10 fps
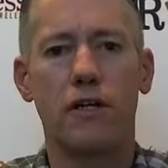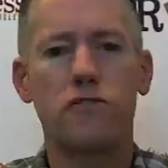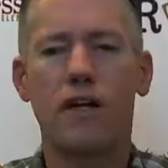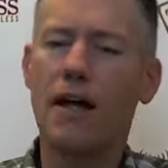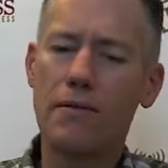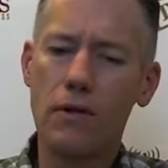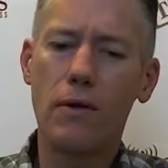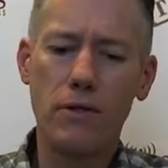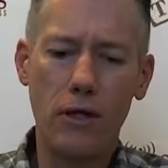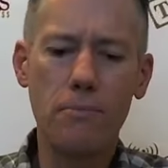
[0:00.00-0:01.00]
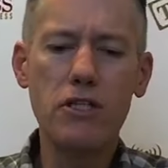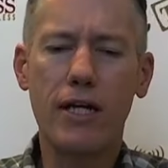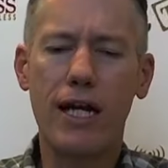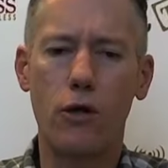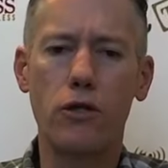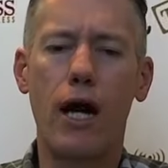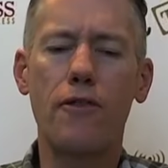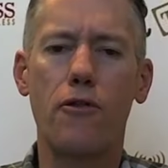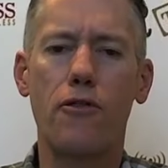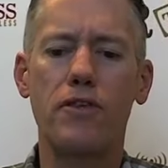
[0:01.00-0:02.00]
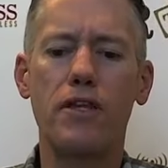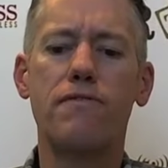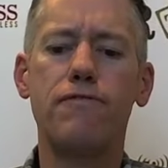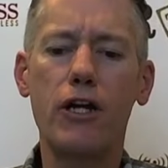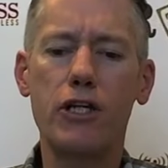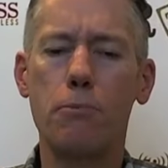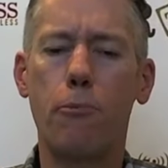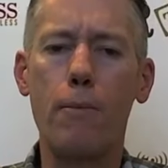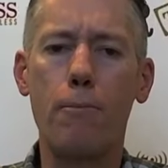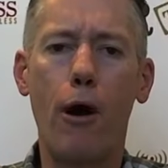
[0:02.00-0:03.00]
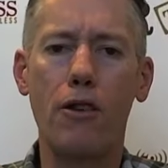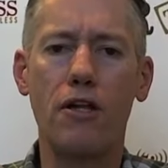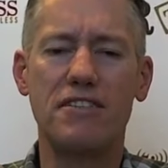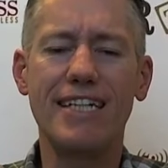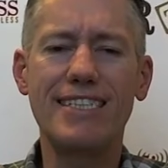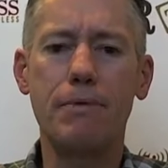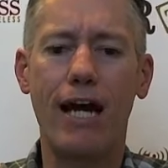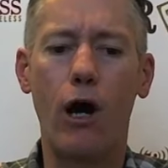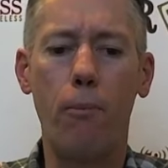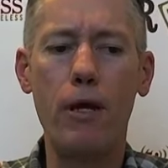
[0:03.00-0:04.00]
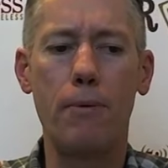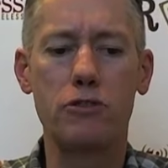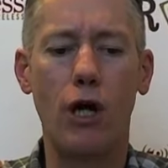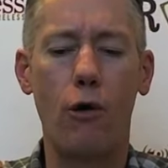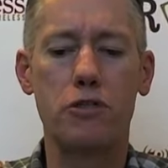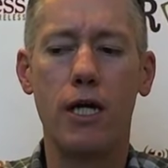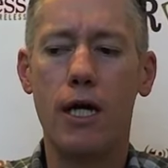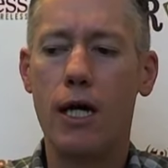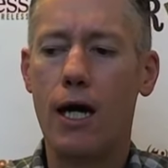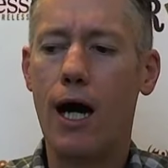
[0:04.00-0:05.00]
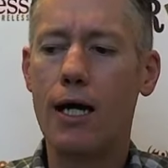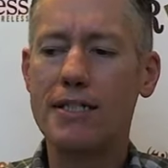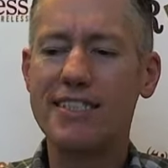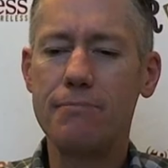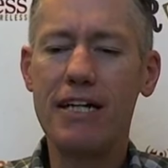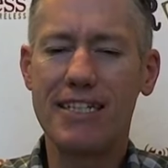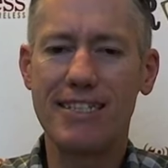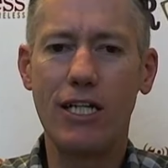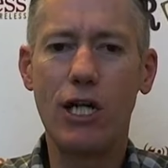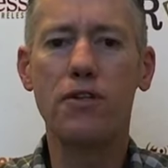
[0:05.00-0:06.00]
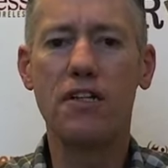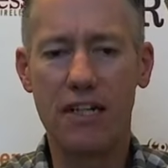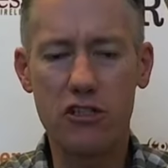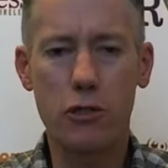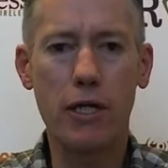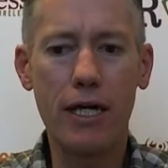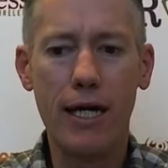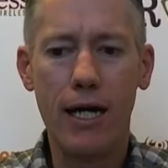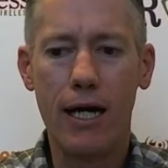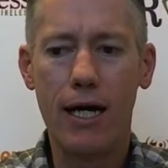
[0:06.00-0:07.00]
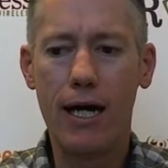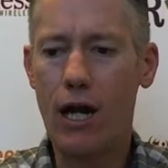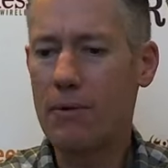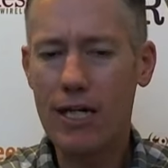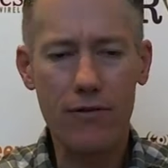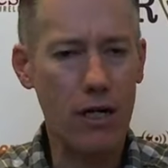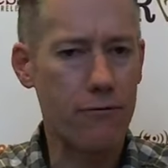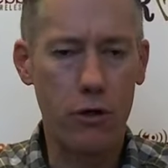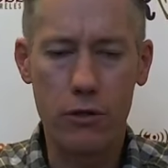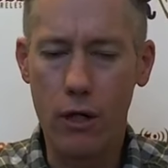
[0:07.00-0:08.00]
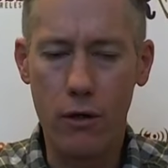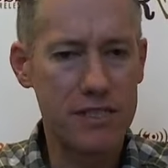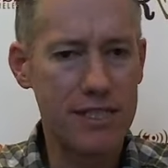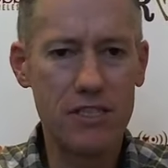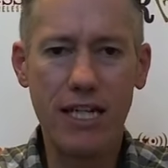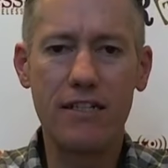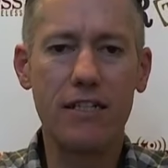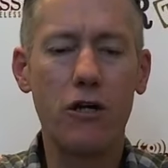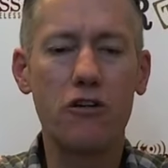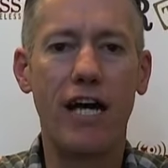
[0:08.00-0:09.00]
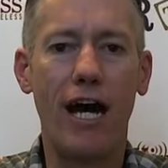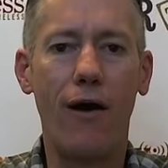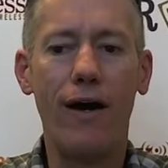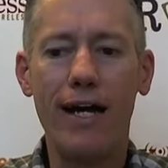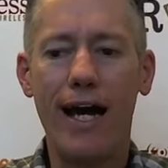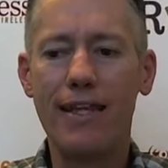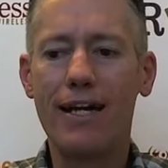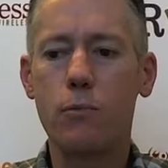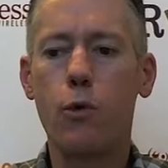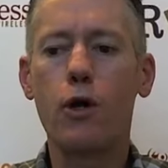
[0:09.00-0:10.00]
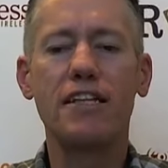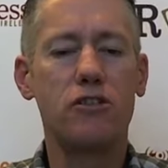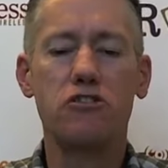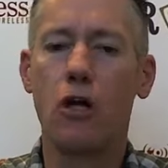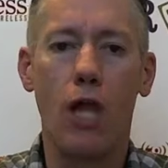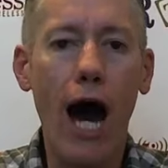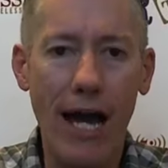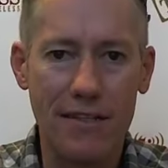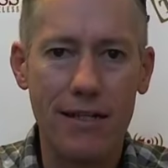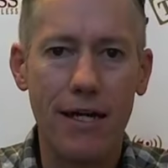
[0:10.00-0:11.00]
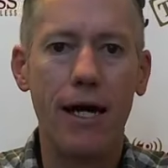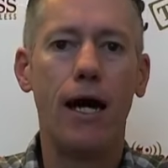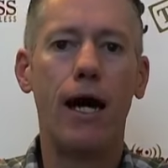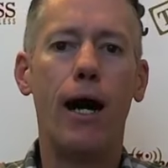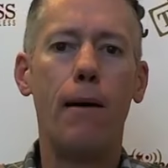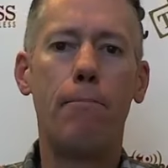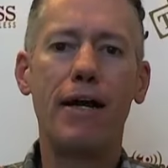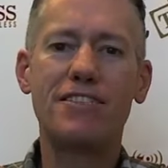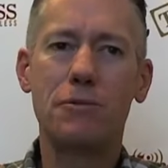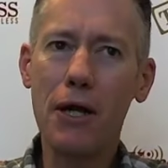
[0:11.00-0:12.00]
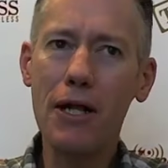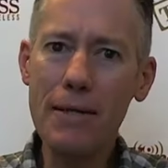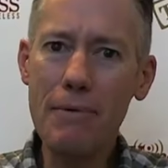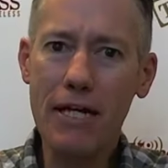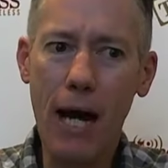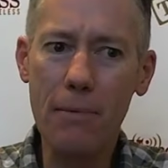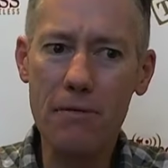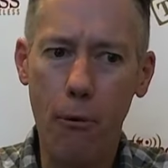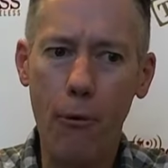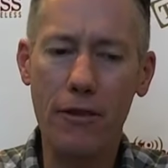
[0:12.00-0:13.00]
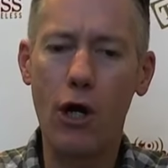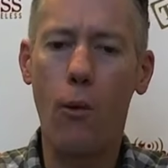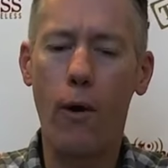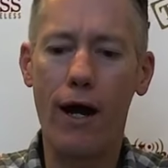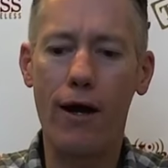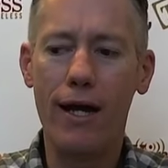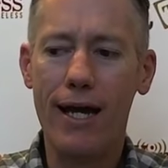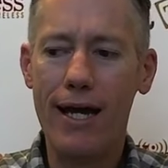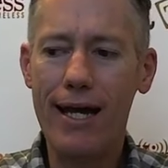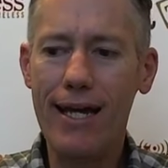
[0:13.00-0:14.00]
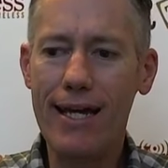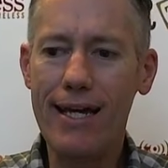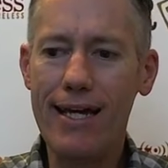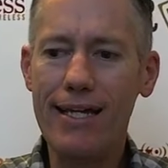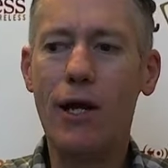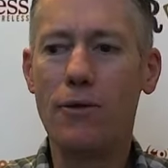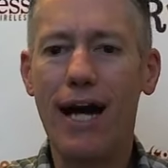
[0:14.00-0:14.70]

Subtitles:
You mentioned kind of early on there the inflection point part of this, and that's something I hope people don't dismiss, because I know in this industry, and I've been covering it for 17, 18 years now, and that word gets used a lot. But it's really become a point though where you